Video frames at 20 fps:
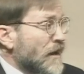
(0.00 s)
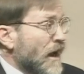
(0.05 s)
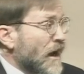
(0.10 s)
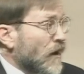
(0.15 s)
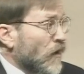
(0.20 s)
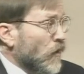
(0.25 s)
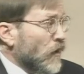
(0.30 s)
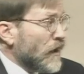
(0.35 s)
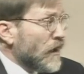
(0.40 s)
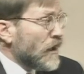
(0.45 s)

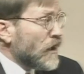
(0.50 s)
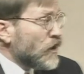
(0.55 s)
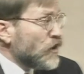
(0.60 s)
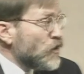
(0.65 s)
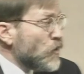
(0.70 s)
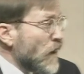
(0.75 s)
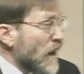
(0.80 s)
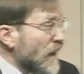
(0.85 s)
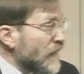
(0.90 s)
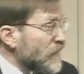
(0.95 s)
Now,
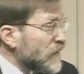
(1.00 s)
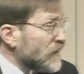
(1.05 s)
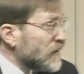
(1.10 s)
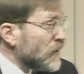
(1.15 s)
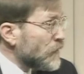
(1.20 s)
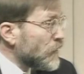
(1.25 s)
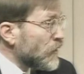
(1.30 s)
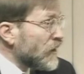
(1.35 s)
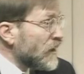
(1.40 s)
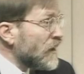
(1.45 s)
you have the
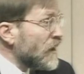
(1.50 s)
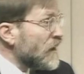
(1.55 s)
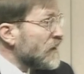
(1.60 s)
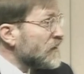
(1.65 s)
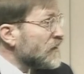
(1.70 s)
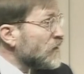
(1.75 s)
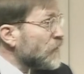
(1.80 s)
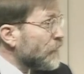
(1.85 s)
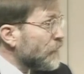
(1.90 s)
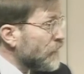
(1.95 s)
liberty
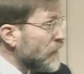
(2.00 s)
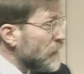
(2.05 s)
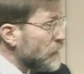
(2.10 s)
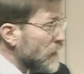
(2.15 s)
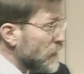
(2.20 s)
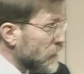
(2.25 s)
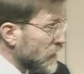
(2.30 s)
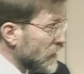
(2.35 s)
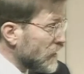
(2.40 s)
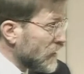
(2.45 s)
to defeat
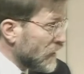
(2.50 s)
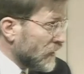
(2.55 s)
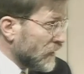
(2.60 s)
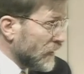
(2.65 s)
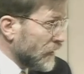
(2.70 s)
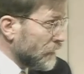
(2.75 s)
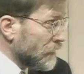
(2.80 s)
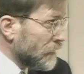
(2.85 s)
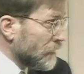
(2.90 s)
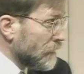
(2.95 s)
me
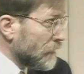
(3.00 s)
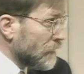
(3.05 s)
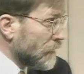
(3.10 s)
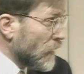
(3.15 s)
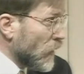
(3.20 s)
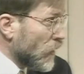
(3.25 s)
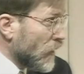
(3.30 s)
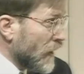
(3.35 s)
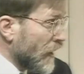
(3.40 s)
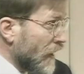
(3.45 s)
politically,
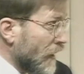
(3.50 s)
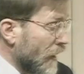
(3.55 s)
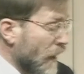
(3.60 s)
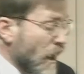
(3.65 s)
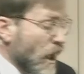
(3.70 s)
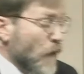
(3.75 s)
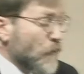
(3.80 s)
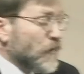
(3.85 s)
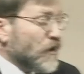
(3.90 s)
okay?